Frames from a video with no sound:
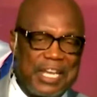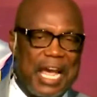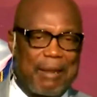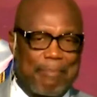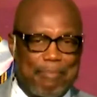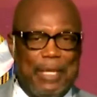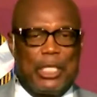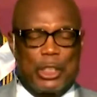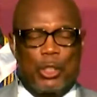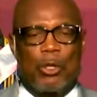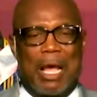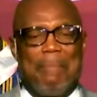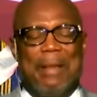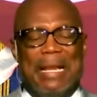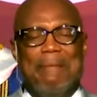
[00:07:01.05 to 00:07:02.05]
not based on
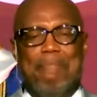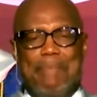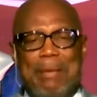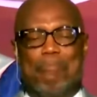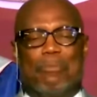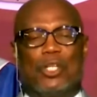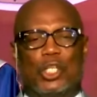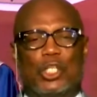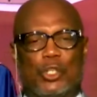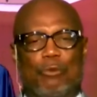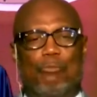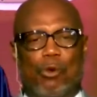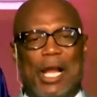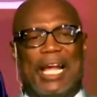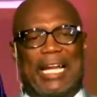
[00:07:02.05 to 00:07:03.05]
how many members
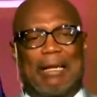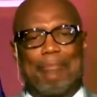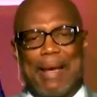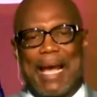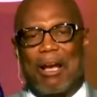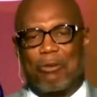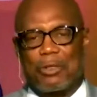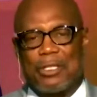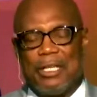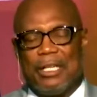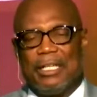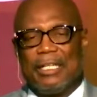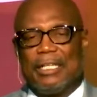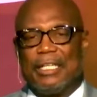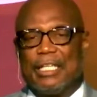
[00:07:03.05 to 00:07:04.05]
you brag about,
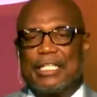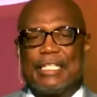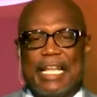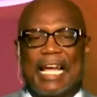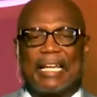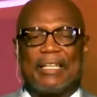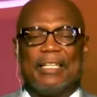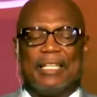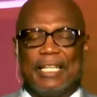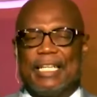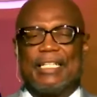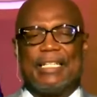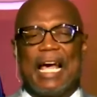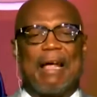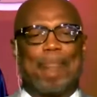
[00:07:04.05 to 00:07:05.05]
it's not,
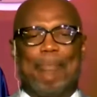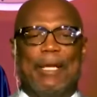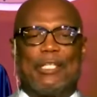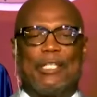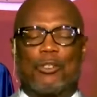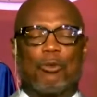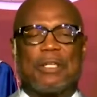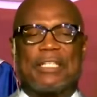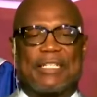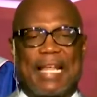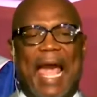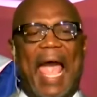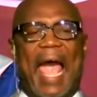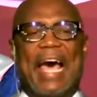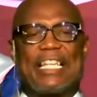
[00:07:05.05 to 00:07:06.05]
it's not based on the
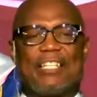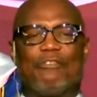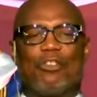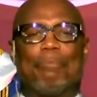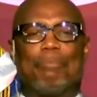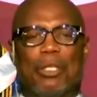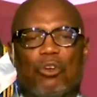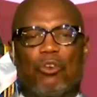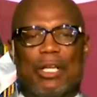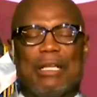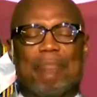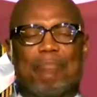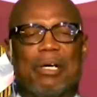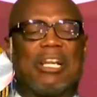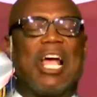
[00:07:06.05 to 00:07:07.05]
size of your
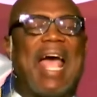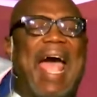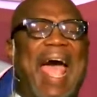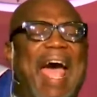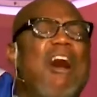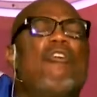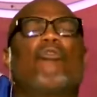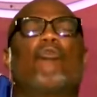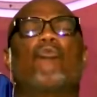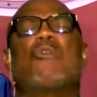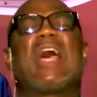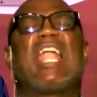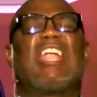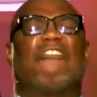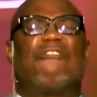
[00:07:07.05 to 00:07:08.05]
building, but how
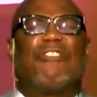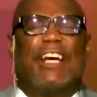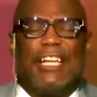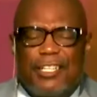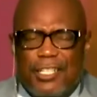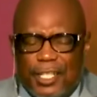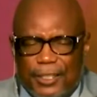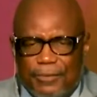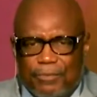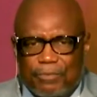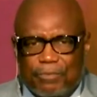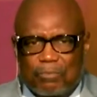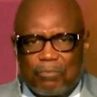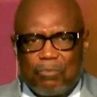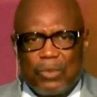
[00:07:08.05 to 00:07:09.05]
relevant
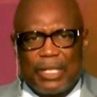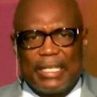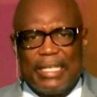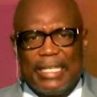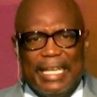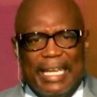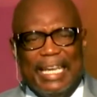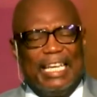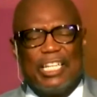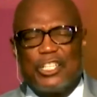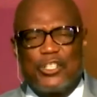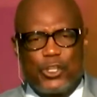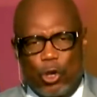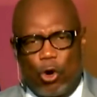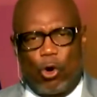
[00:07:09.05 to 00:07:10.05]

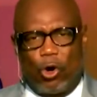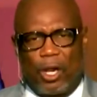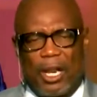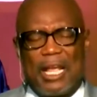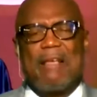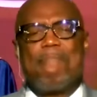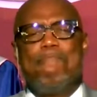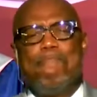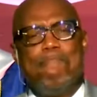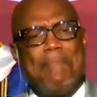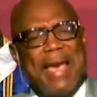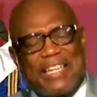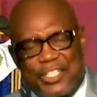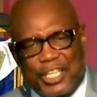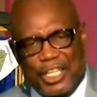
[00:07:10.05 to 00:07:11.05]
is your
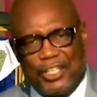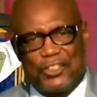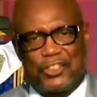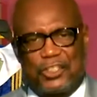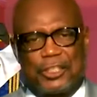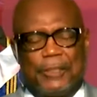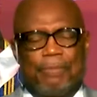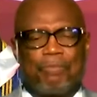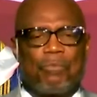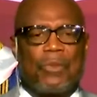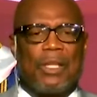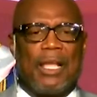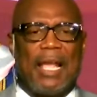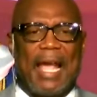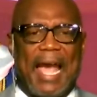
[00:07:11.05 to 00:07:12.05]
message?
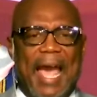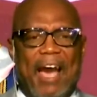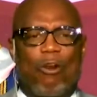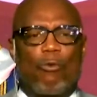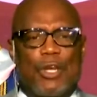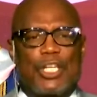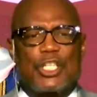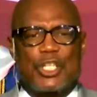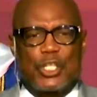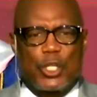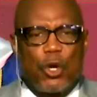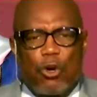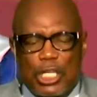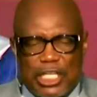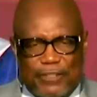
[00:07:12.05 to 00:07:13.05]
How
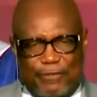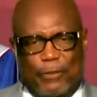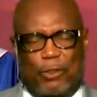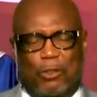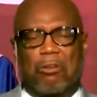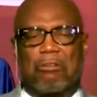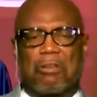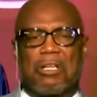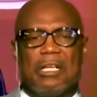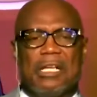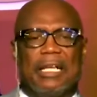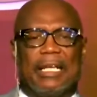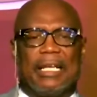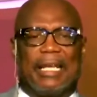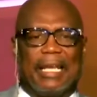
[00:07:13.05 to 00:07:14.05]
resourceful
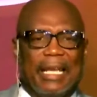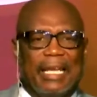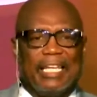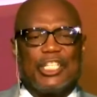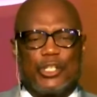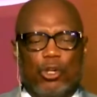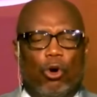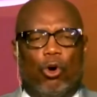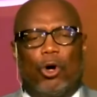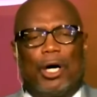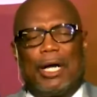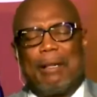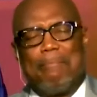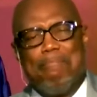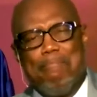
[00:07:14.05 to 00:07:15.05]
is
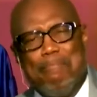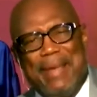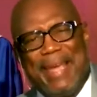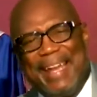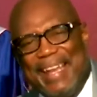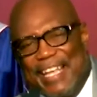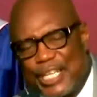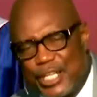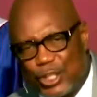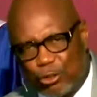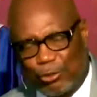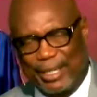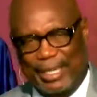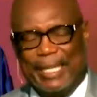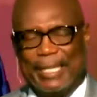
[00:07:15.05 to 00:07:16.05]
your
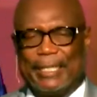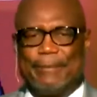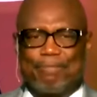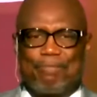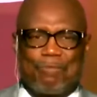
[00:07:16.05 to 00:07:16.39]
ministry?